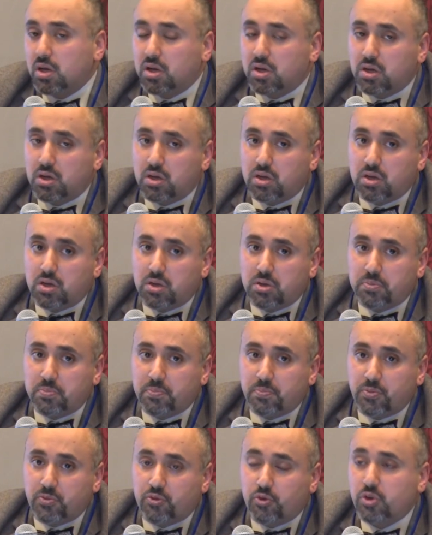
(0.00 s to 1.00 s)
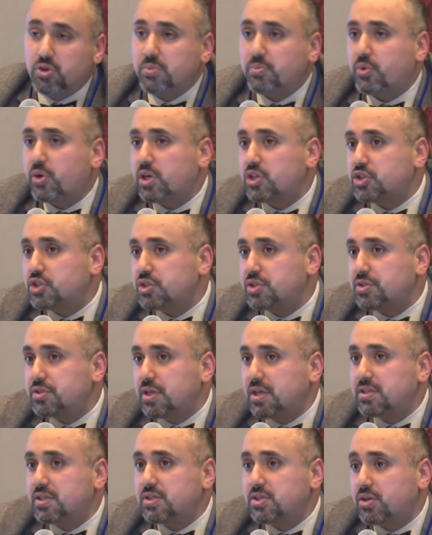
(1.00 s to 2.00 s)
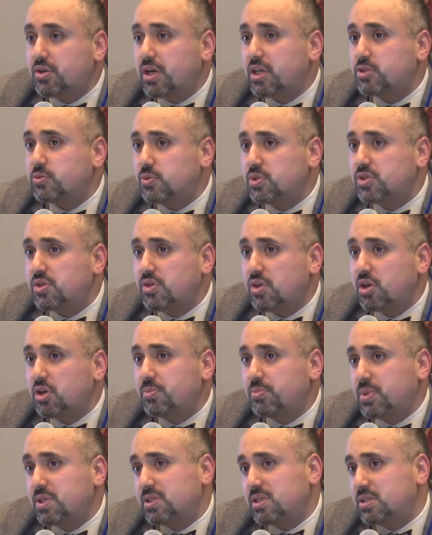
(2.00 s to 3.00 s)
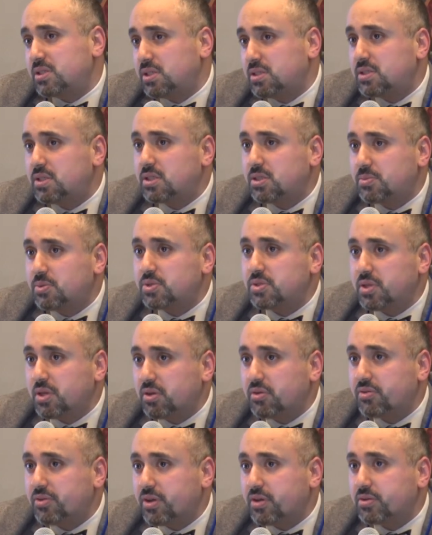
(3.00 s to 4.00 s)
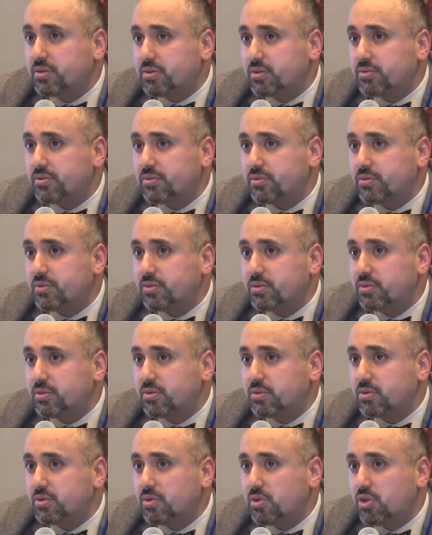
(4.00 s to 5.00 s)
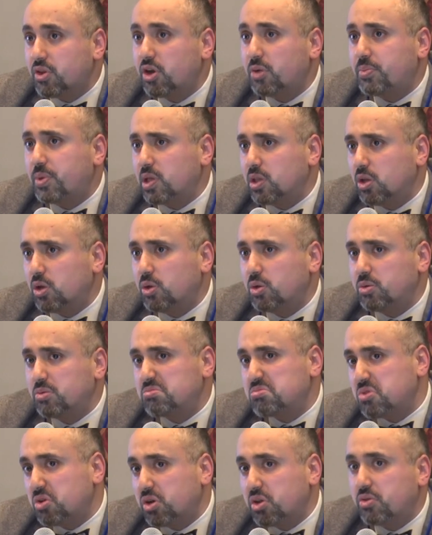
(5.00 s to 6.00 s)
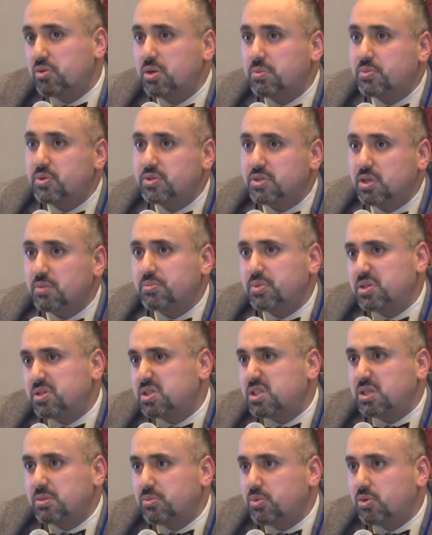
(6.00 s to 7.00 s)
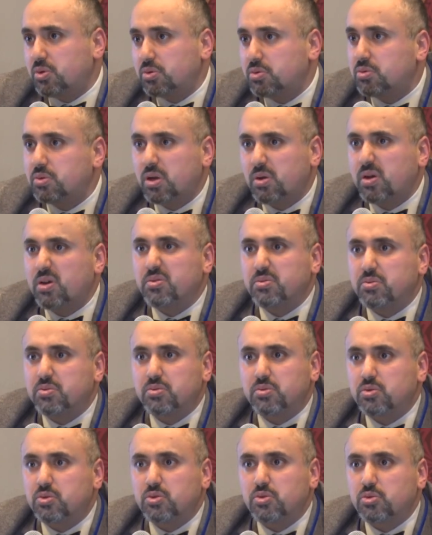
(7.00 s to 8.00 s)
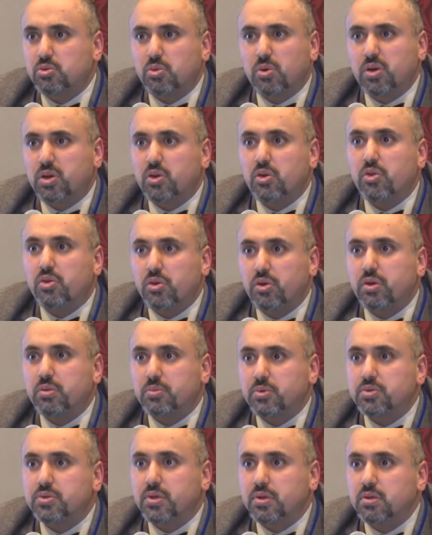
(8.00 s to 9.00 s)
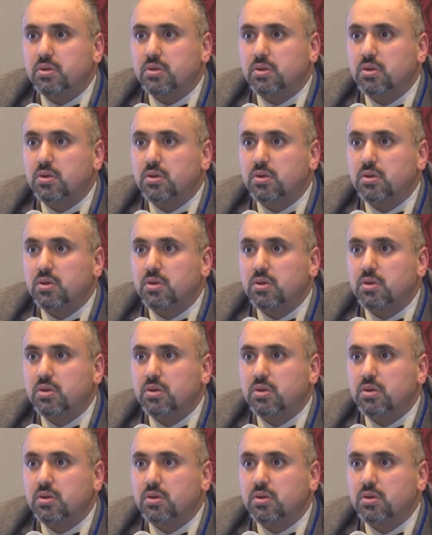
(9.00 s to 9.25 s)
For depression, SSRIs with therapy, 66% effective. Therapy alone, 33%, placebo, around 20 or 30%.